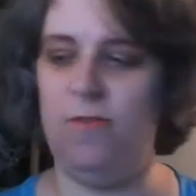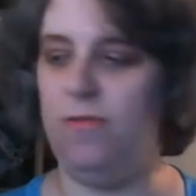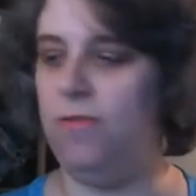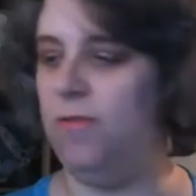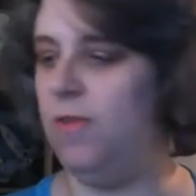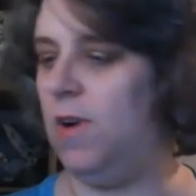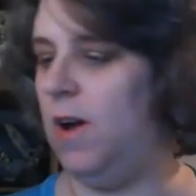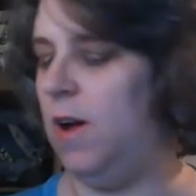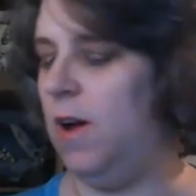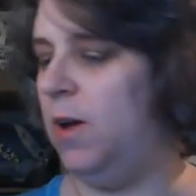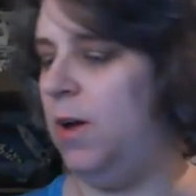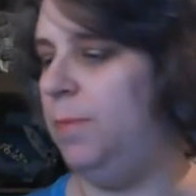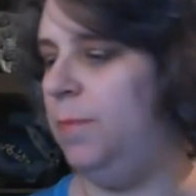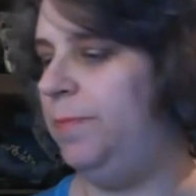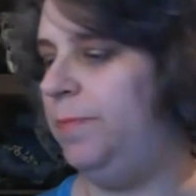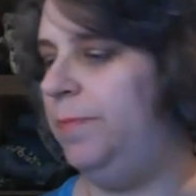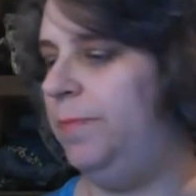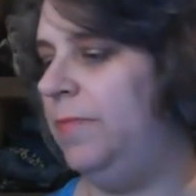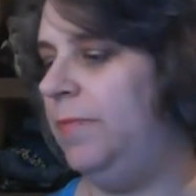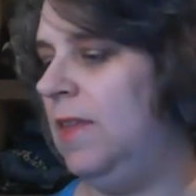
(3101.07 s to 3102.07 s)

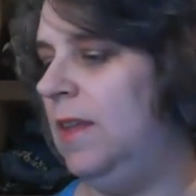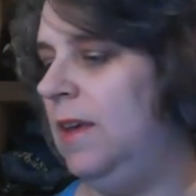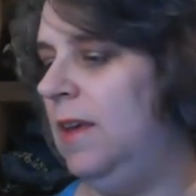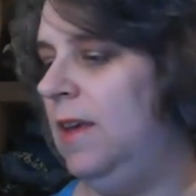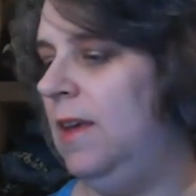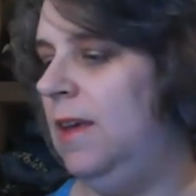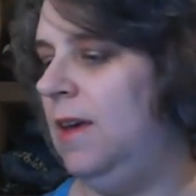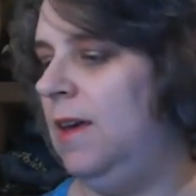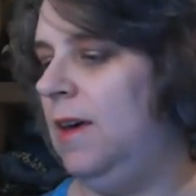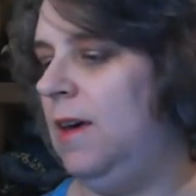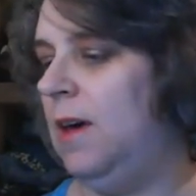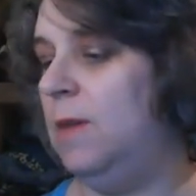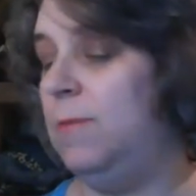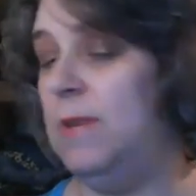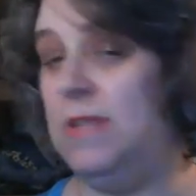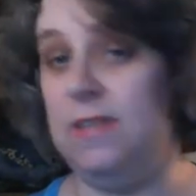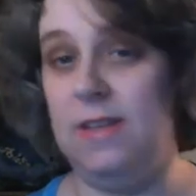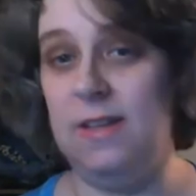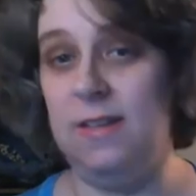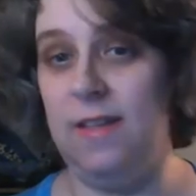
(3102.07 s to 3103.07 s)
from A
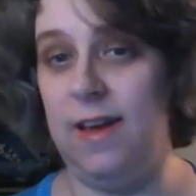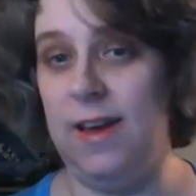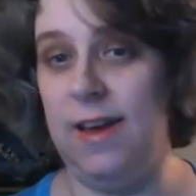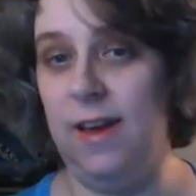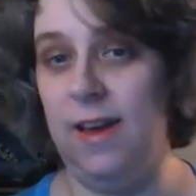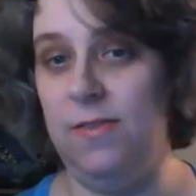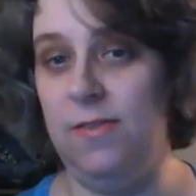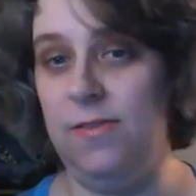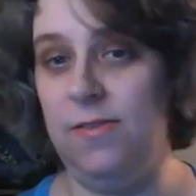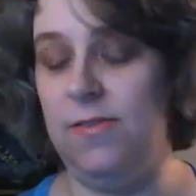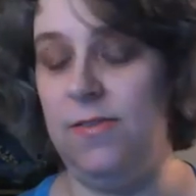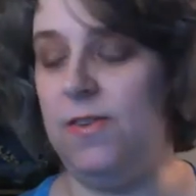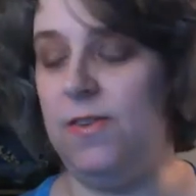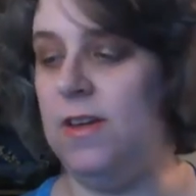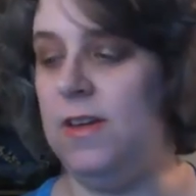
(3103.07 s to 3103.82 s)
Busy Life.